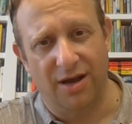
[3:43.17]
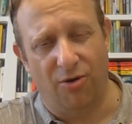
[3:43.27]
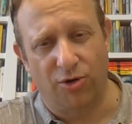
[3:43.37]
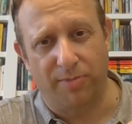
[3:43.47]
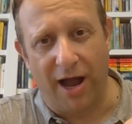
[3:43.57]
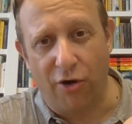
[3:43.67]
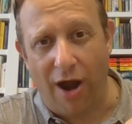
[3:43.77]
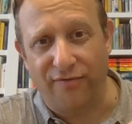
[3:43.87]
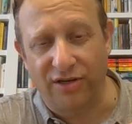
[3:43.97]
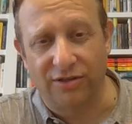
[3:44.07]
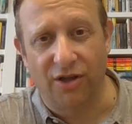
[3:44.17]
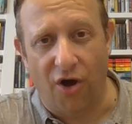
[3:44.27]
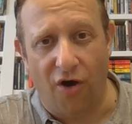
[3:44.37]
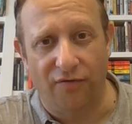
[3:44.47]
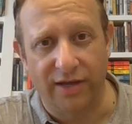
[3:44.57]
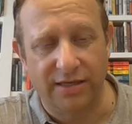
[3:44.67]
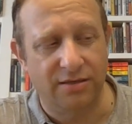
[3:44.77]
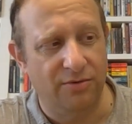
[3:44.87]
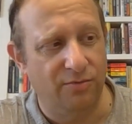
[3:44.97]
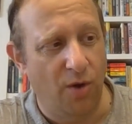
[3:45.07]
autobiographical of his
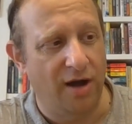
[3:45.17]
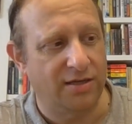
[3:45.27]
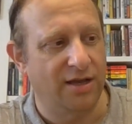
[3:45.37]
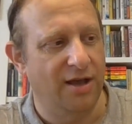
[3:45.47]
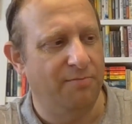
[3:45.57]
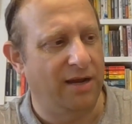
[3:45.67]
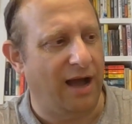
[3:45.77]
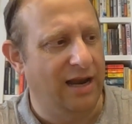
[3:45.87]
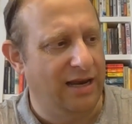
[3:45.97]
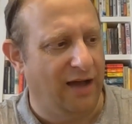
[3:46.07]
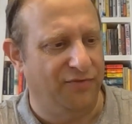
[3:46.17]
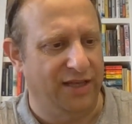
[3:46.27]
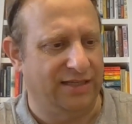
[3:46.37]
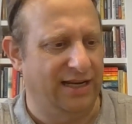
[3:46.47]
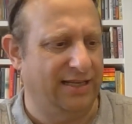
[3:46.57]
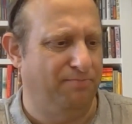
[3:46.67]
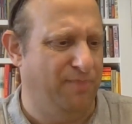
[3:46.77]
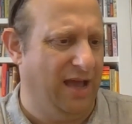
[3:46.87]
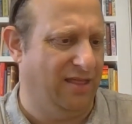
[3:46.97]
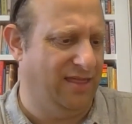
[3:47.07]
works. But I love this, and it's a
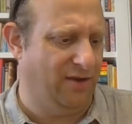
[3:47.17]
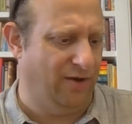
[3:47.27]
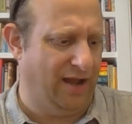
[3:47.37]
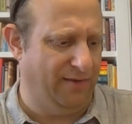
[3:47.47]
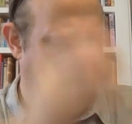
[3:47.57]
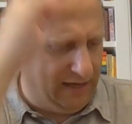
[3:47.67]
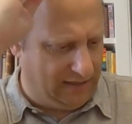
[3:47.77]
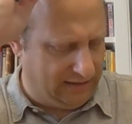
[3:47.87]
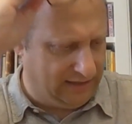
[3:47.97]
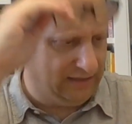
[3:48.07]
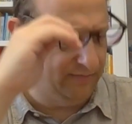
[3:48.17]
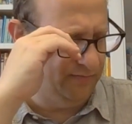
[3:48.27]
big, thick one. How many pages is this?